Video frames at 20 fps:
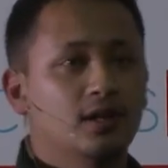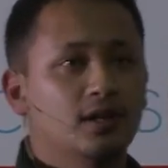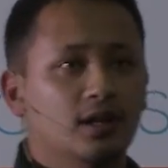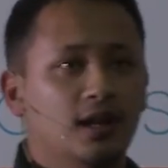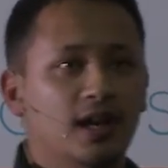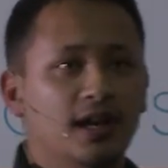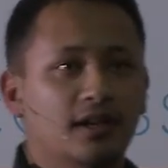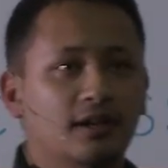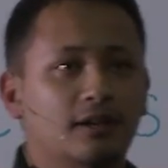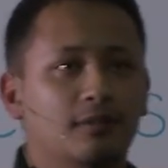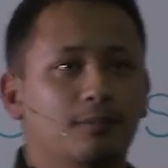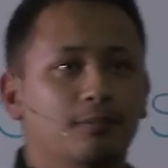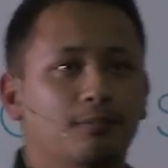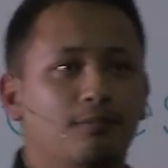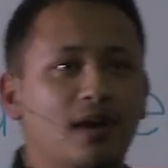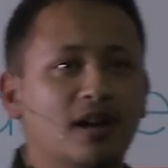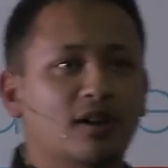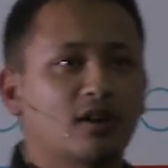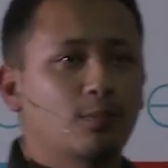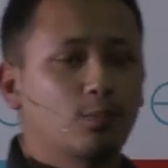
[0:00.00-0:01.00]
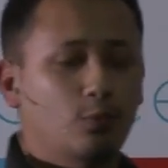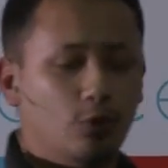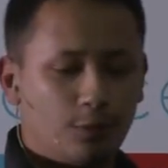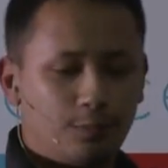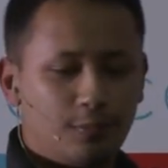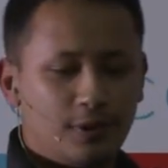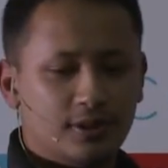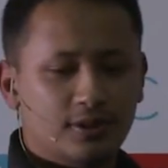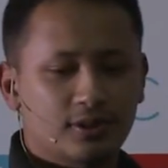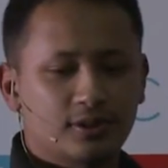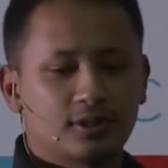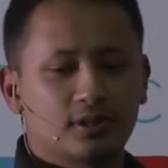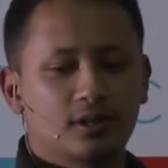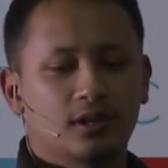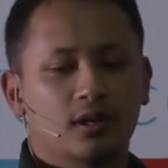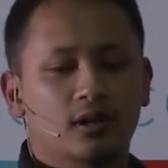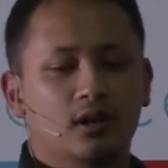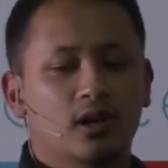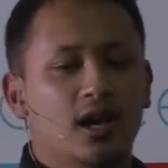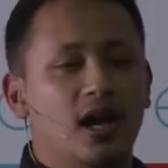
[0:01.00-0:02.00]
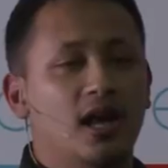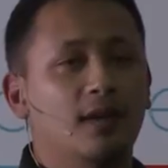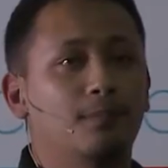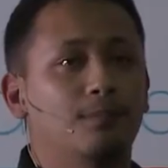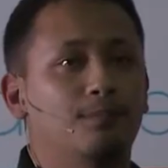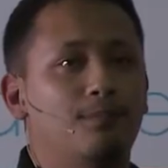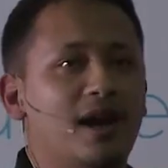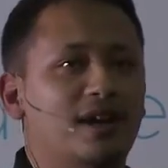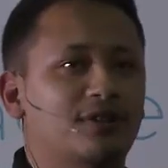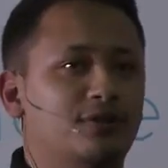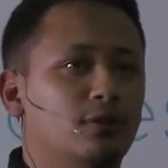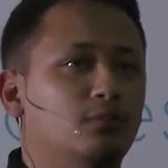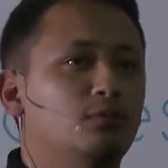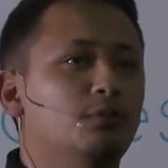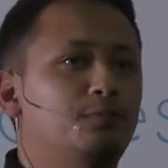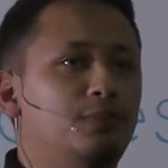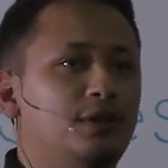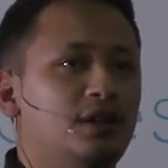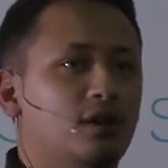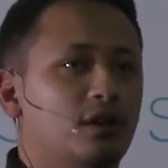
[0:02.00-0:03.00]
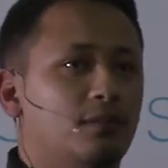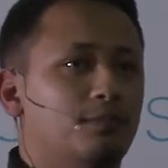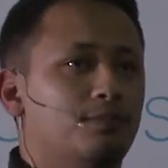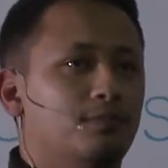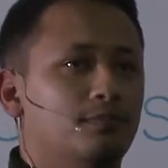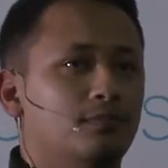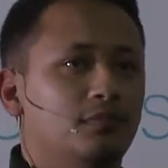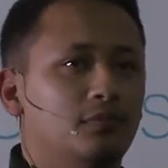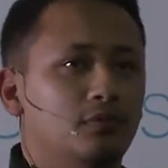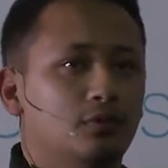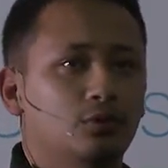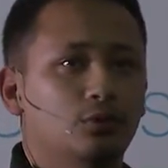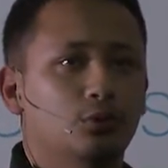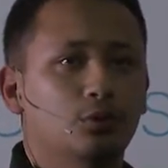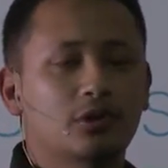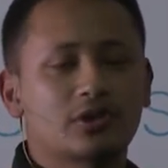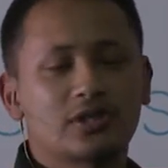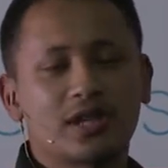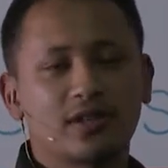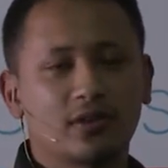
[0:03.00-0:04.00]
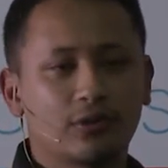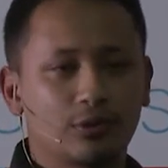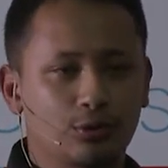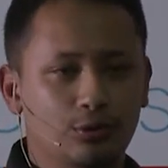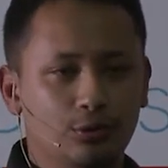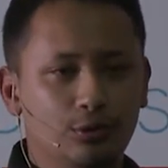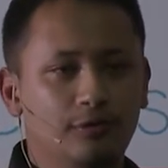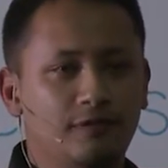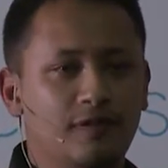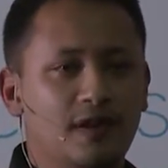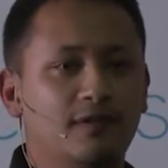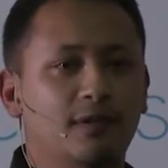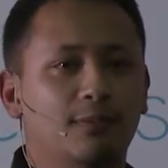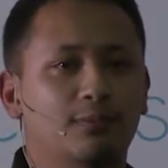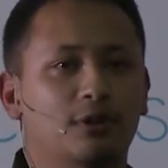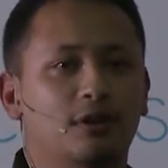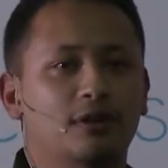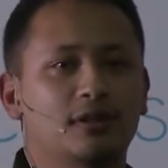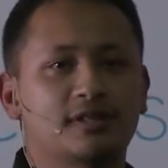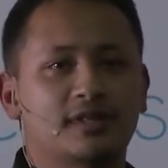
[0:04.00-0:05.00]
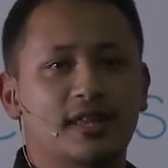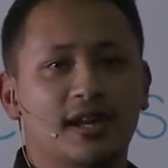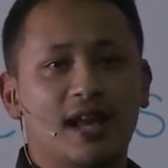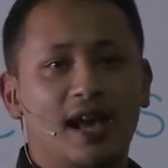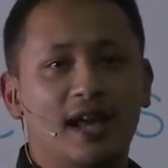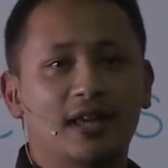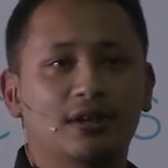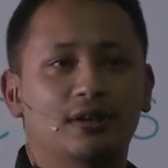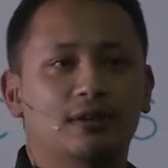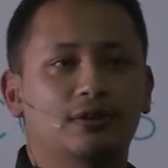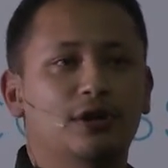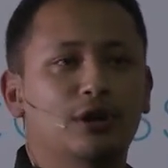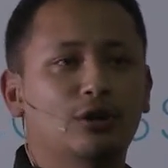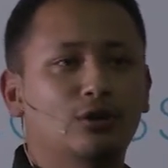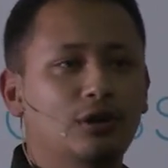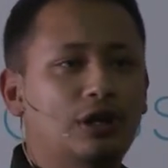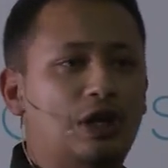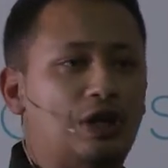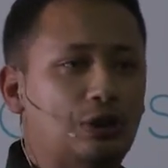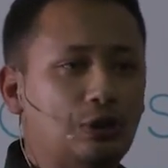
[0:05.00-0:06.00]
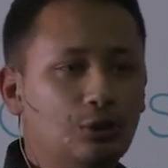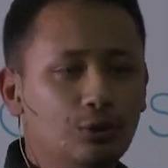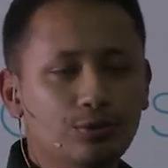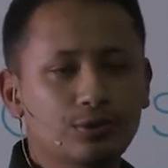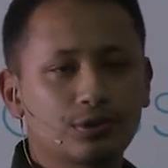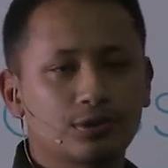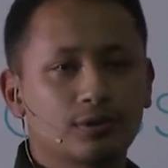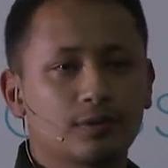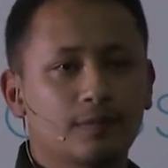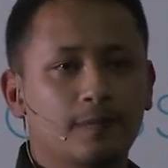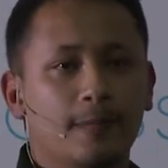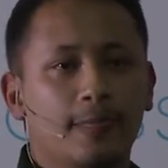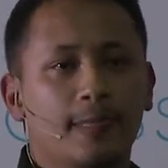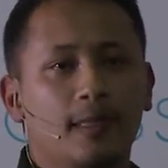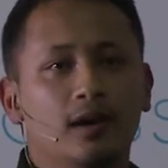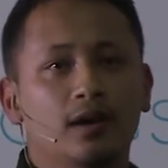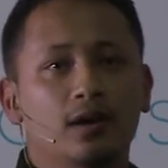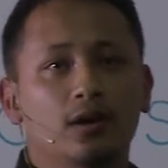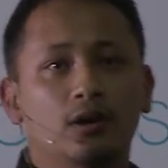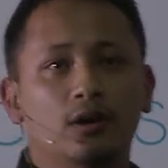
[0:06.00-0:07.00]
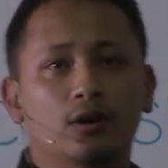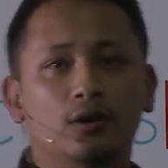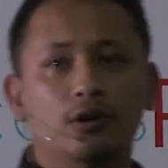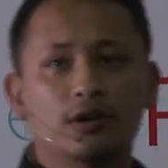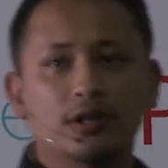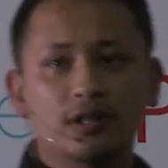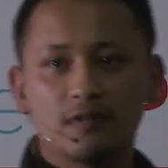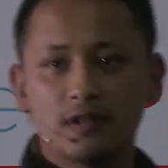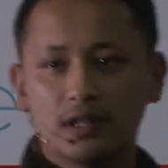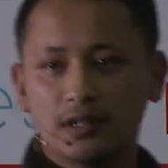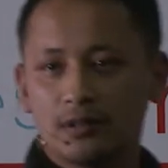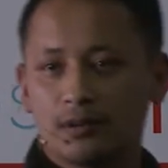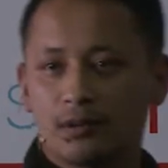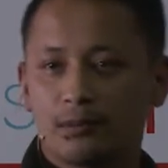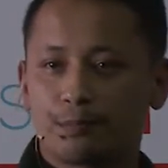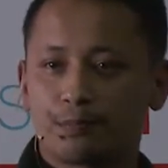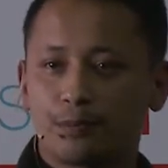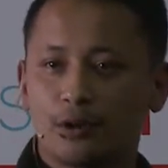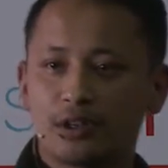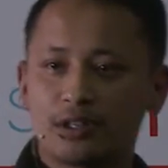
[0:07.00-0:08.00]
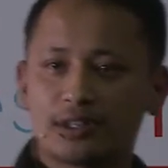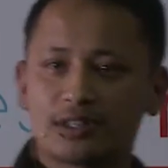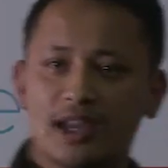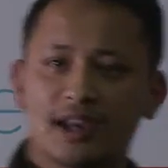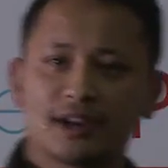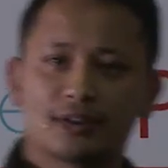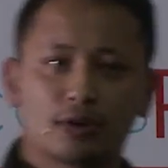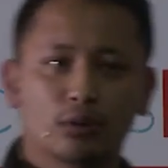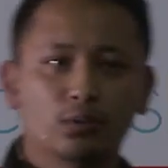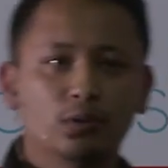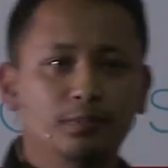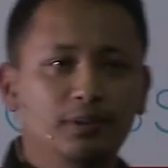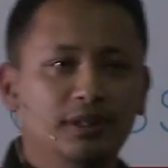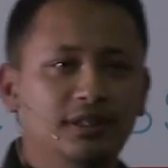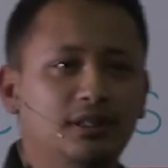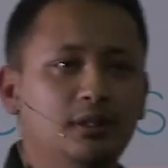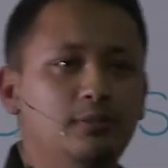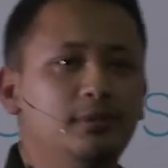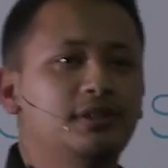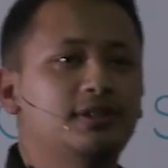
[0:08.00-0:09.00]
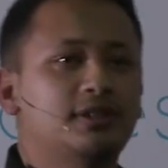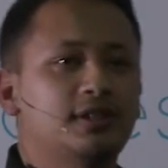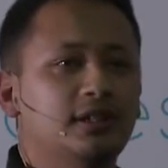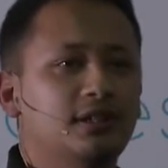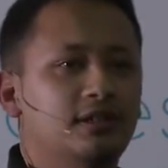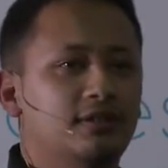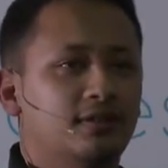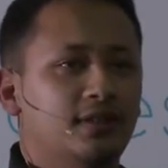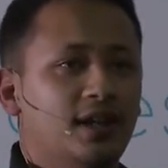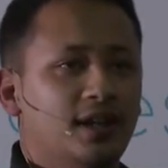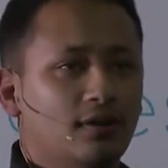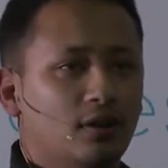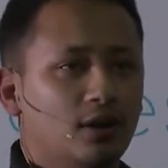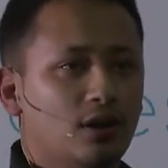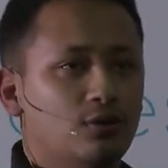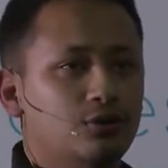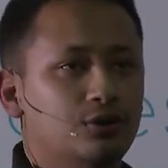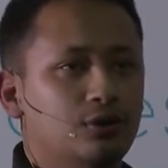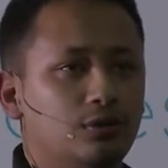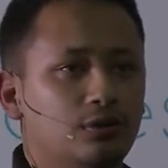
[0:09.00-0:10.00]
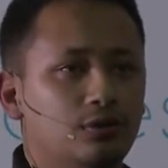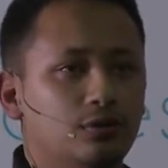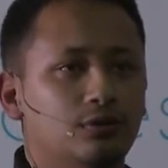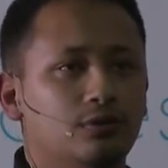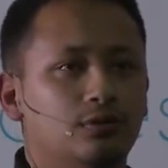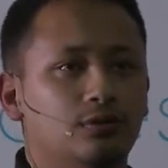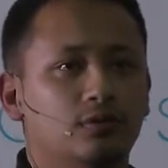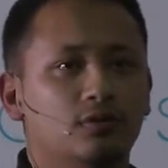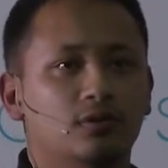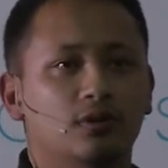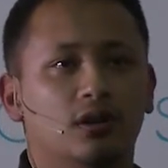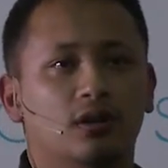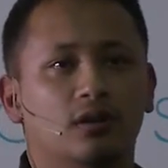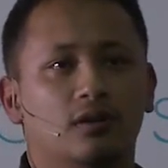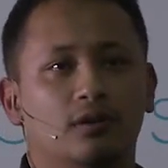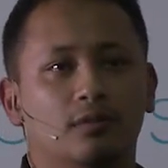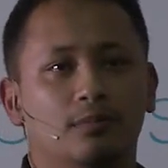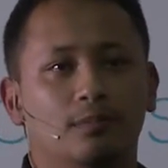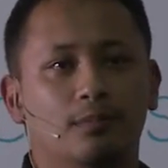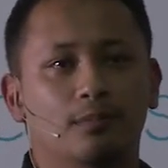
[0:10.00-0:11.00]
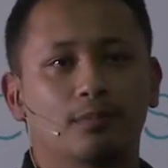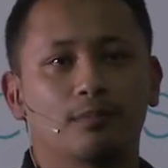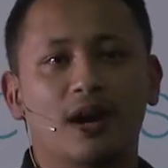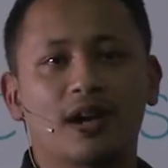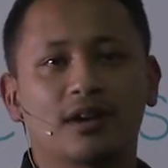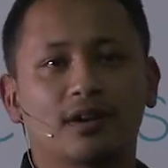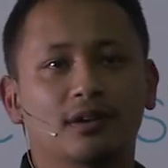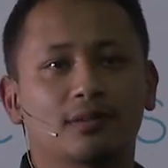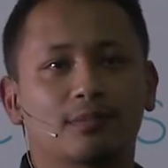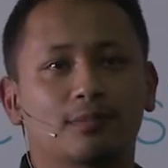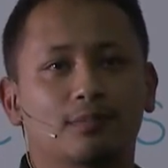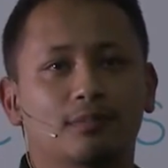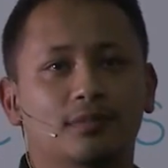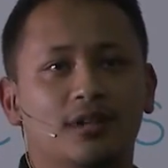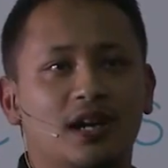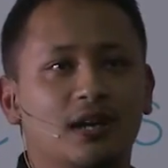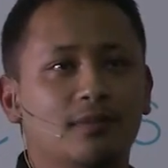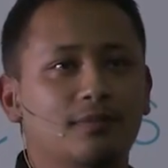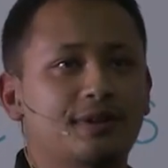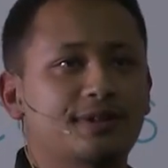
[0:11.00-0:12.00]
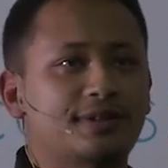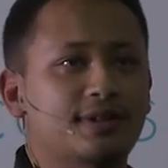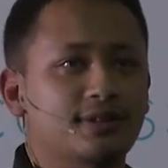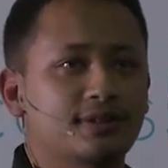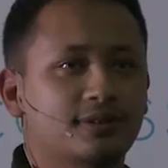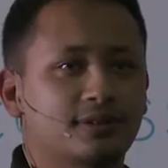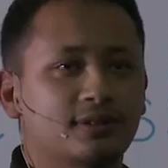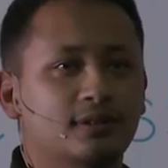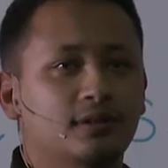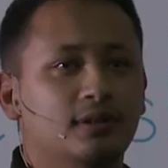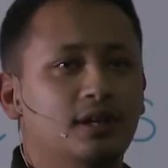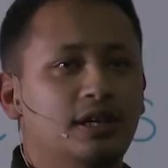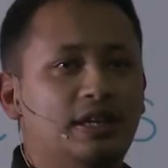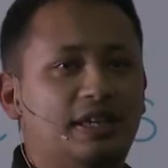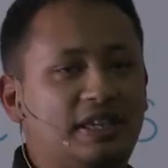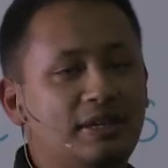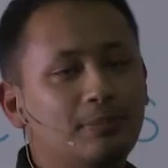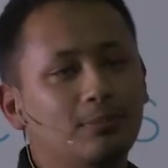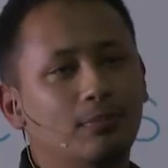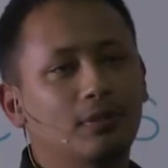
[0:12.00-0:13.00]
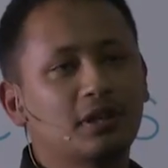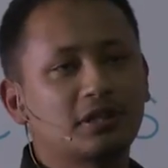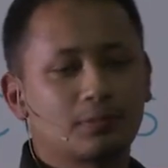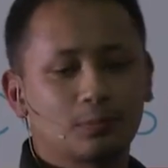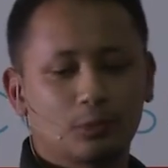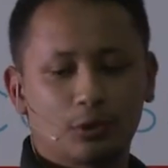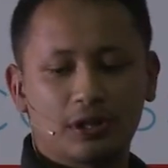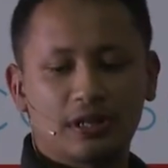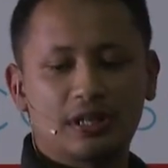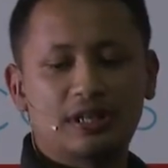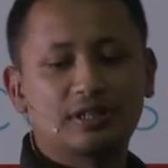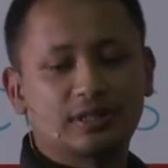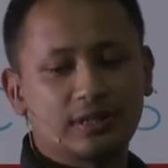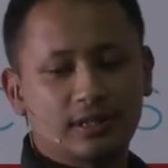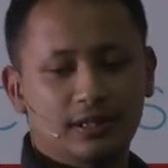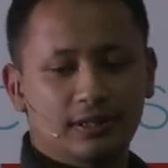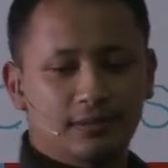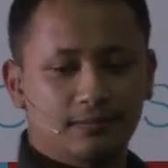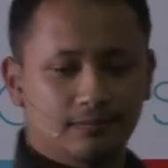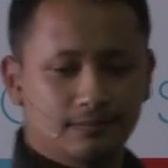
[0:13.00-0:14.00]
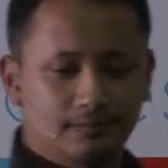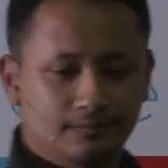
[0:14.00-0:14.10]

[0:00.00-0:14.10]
Like Backup WordPress and BackWP Up. Those are the two favorite plugins that I regularly use. Or even plugins like WP Sync that allows you to migrate databases much more easily.